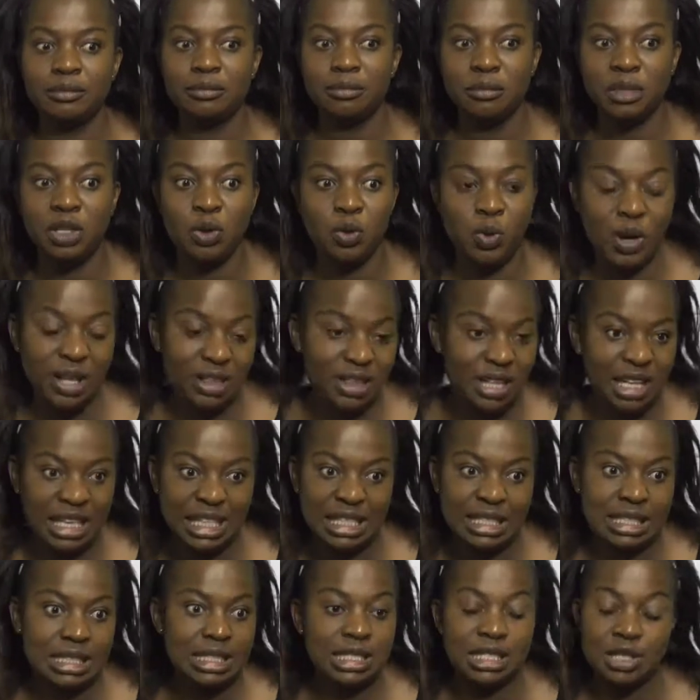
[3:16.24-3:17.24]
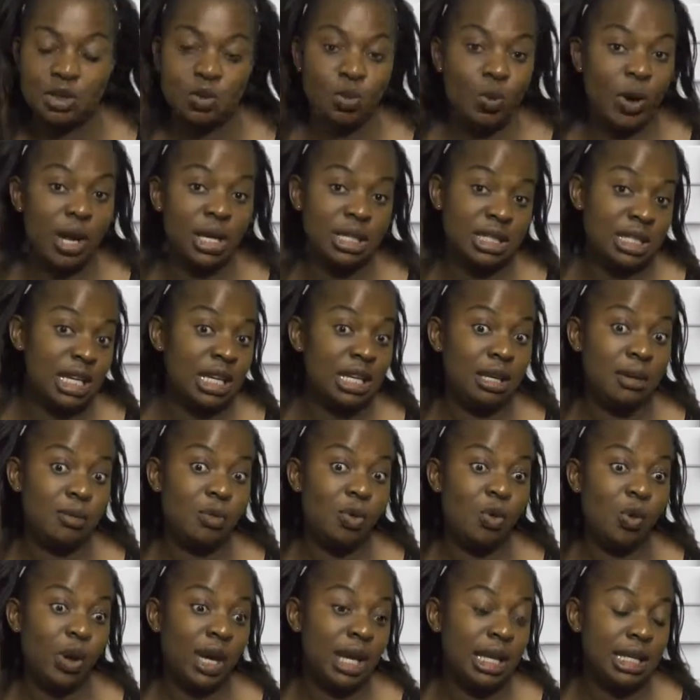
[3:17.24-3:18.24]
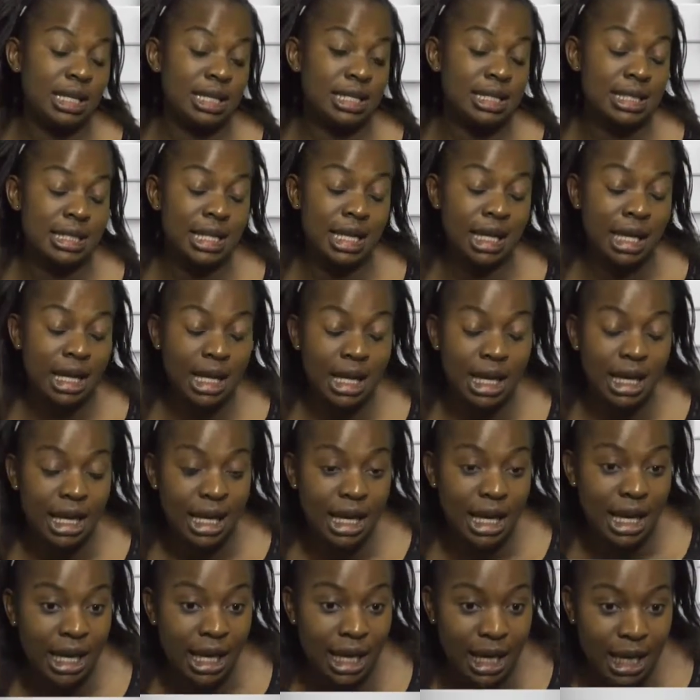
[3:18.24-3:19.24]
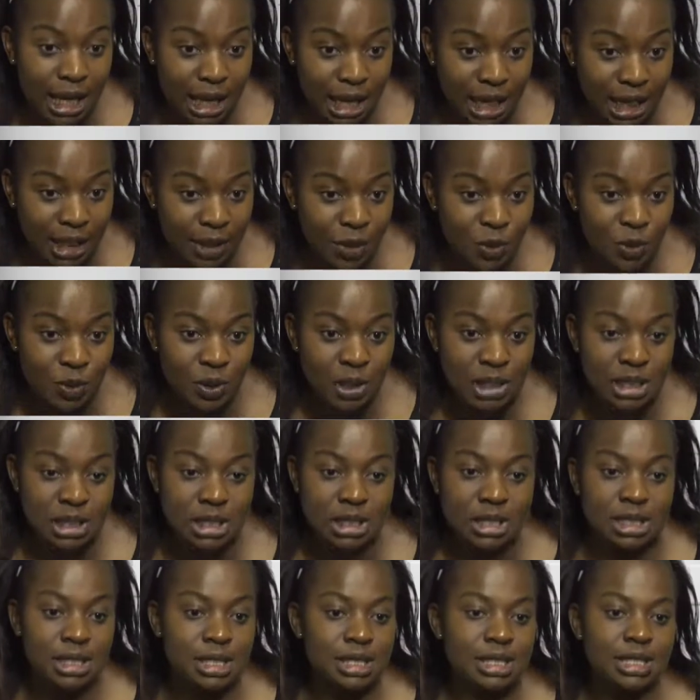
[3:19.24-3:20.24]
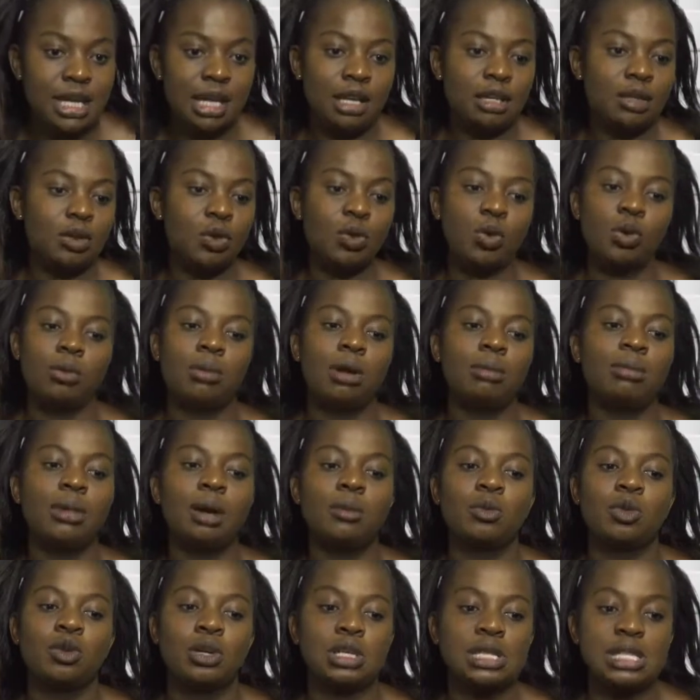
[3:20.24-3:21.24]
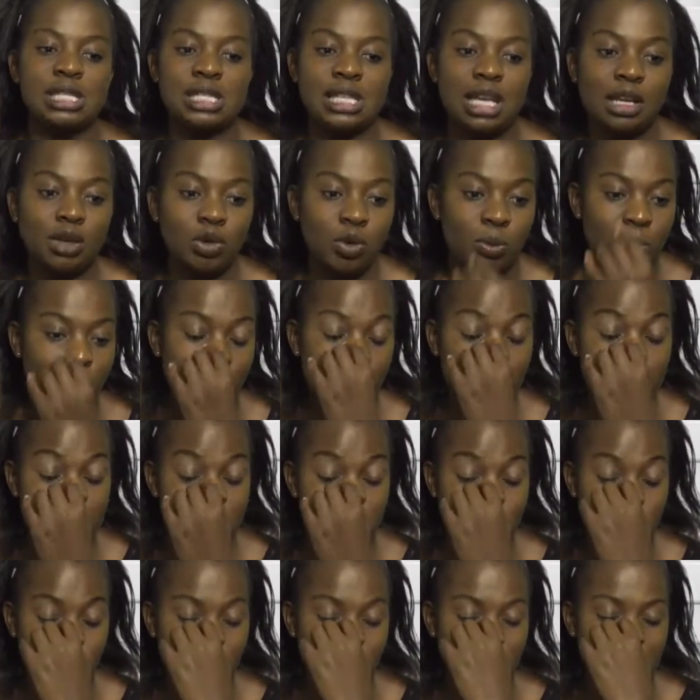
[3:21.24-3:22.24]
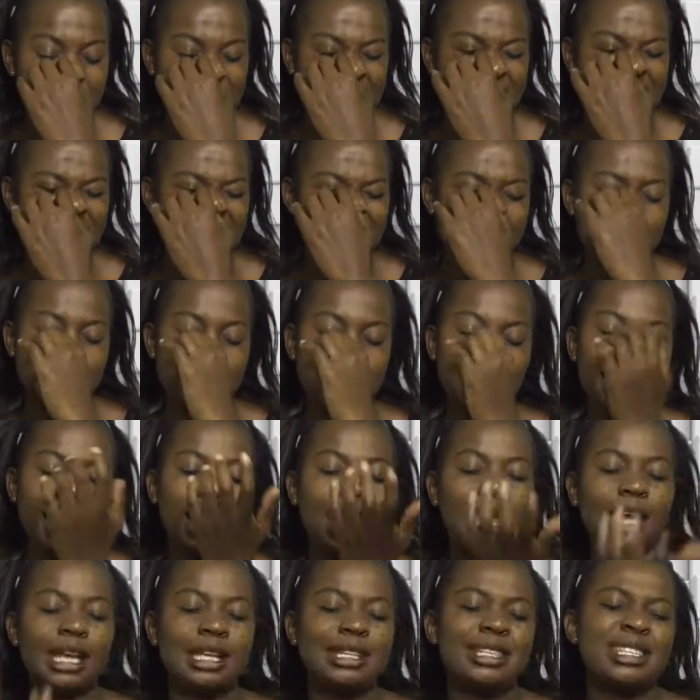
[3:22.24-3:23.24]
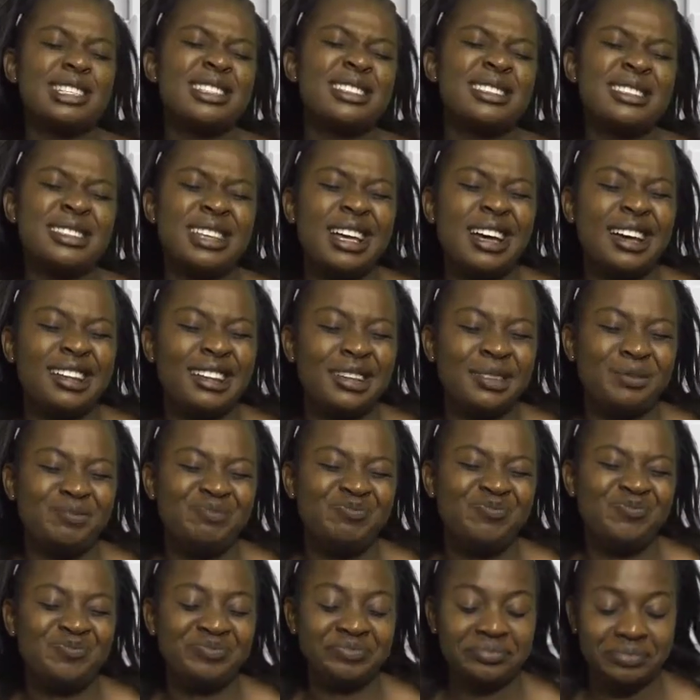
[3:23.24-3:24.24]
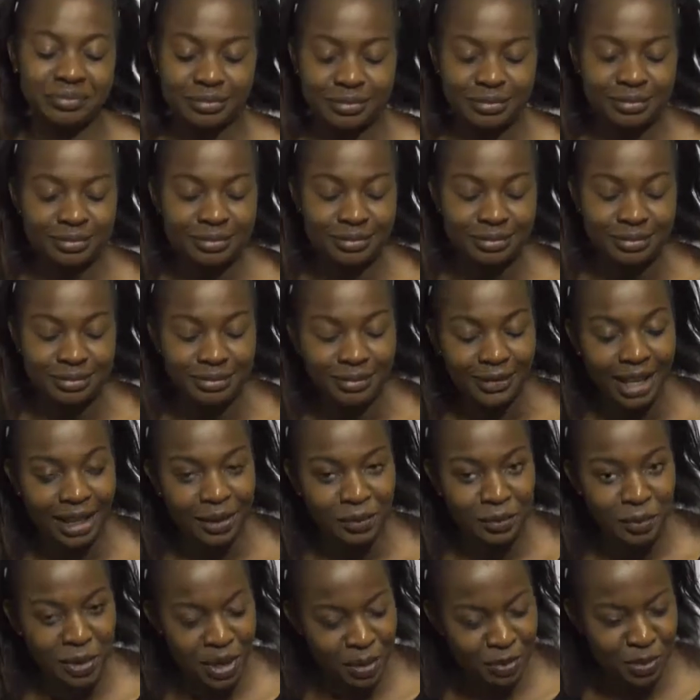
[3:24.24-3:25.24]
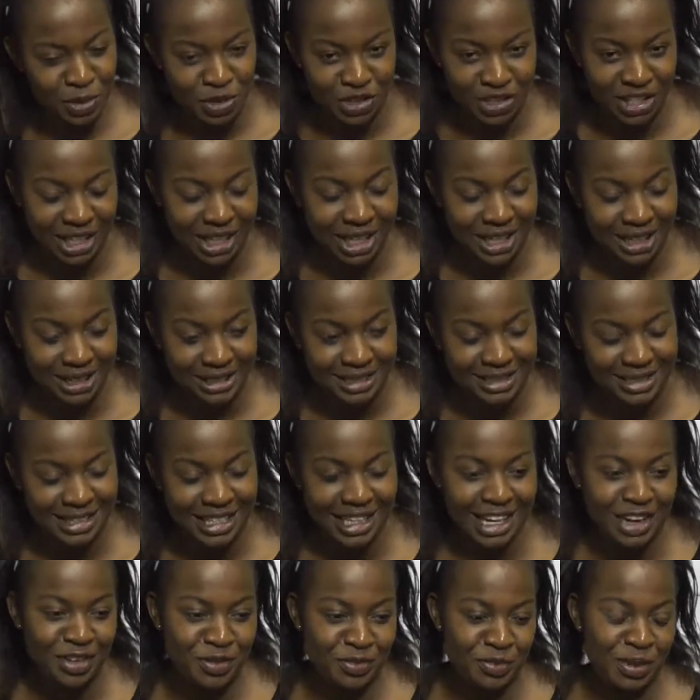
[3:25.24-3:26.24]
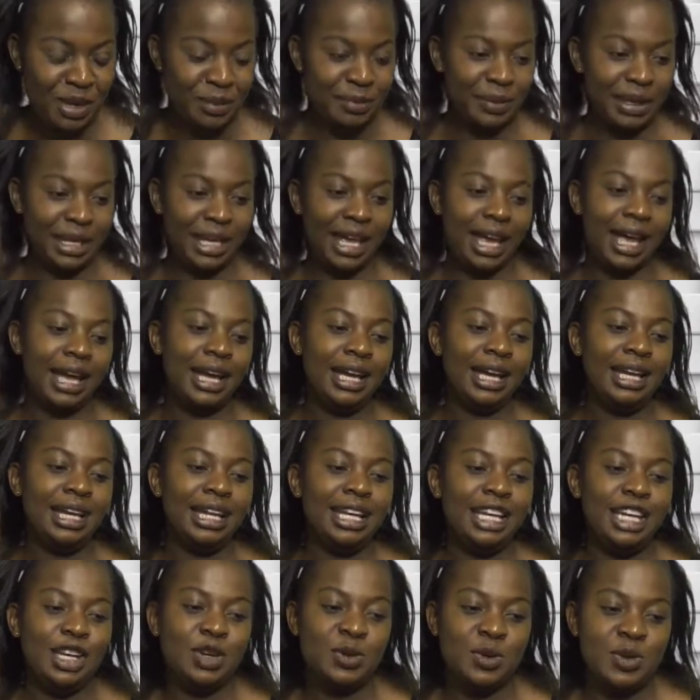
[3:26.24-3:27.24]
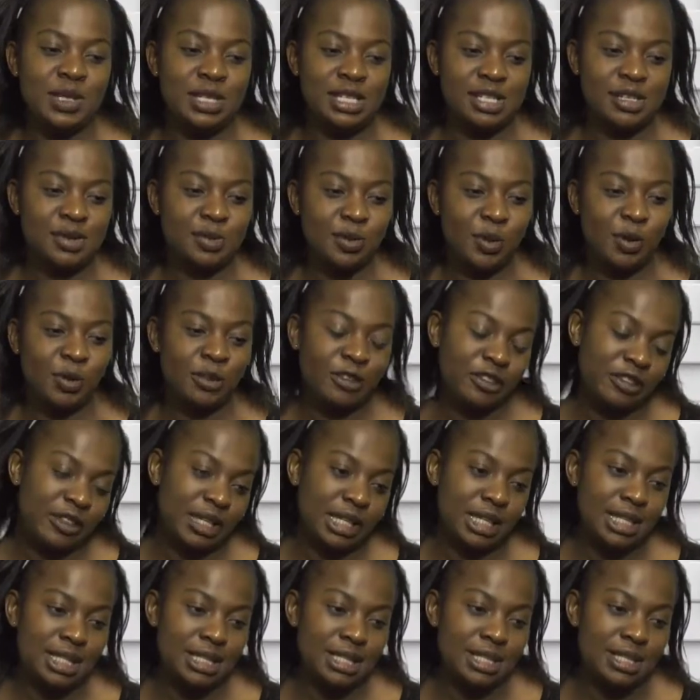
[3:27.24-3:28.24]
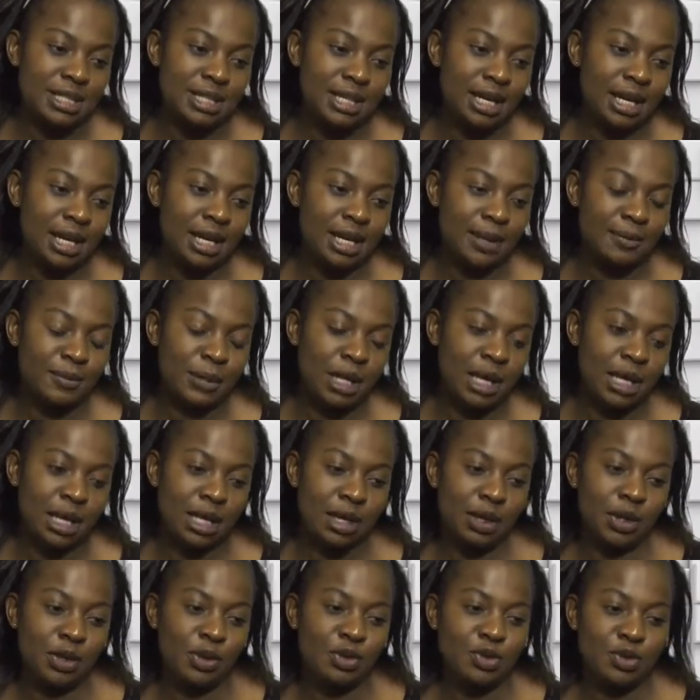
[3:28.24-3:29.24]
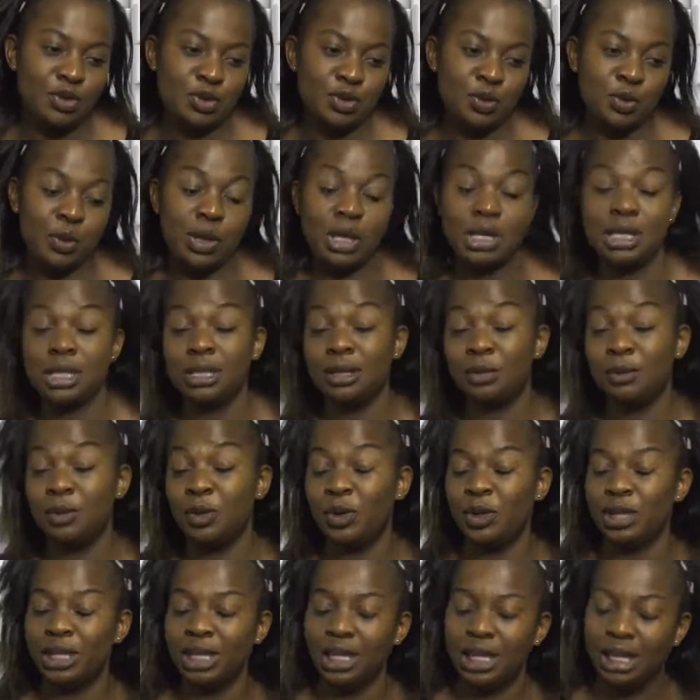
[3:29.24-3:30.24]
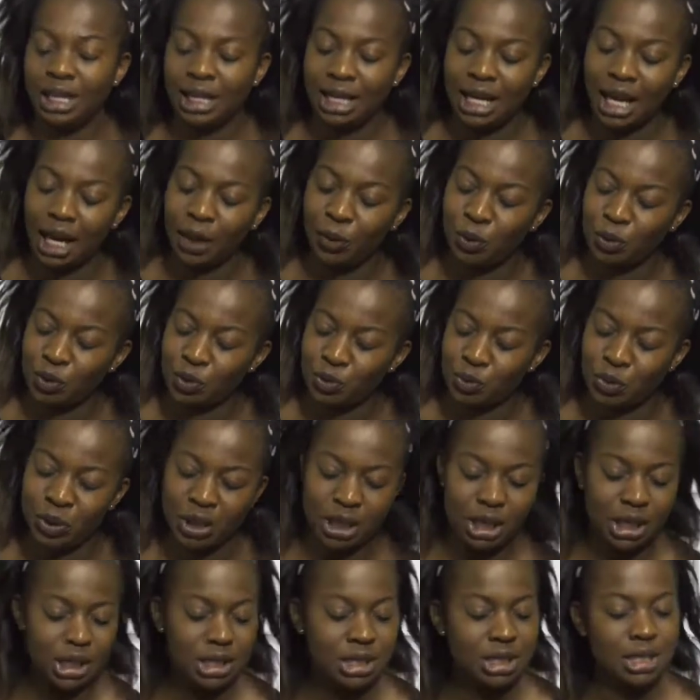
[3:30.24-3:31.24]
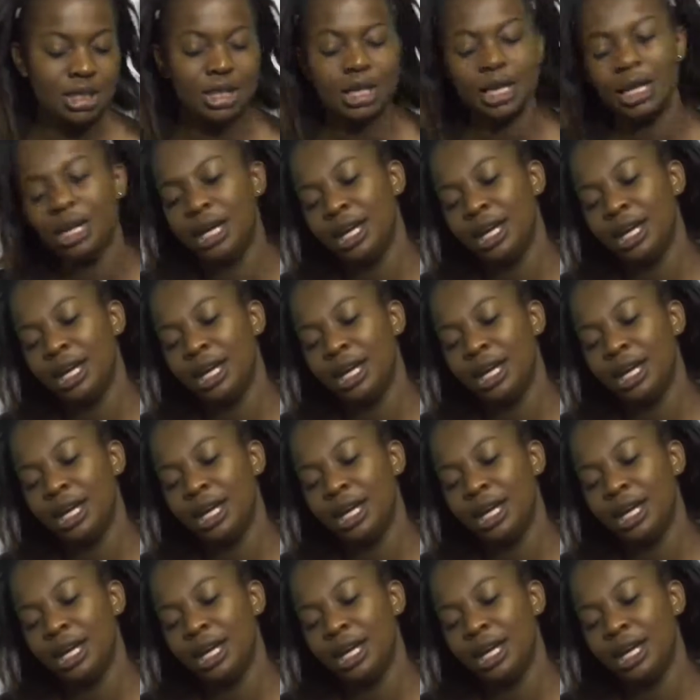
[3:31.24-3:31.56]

me what they didn't want anymore, and I couldn't say no. My mom couldn't say no because we didn't need it. I had this purple jacket, I remember, yeah, it was a small fit. I used to wait in the morning, I would wait